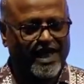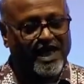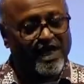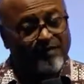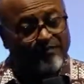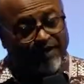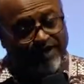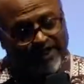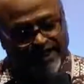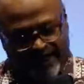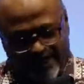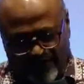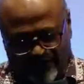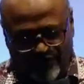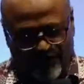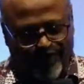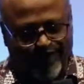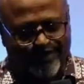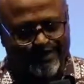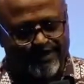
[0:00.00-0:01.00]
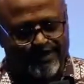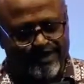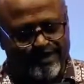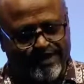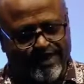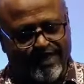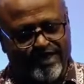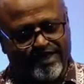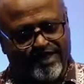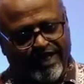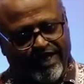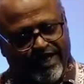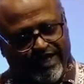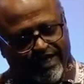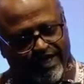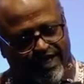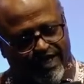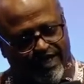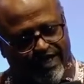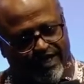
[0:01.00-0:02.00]
But they give you a disk and say
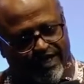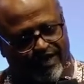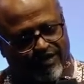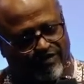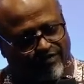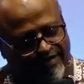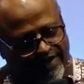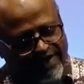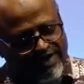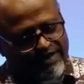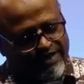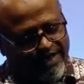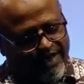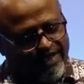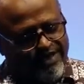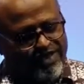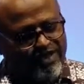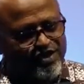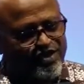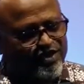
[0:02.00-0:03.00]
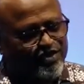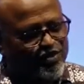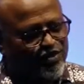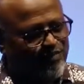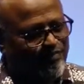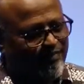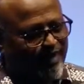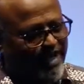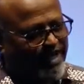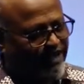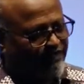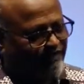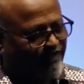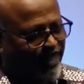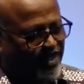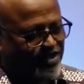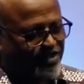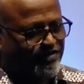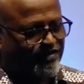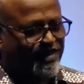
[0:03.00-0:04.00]
reset to
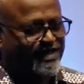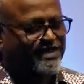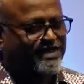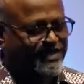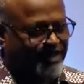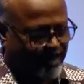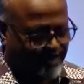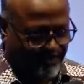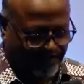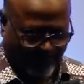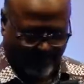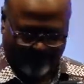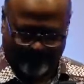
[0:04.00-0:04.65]
manufacturer setting.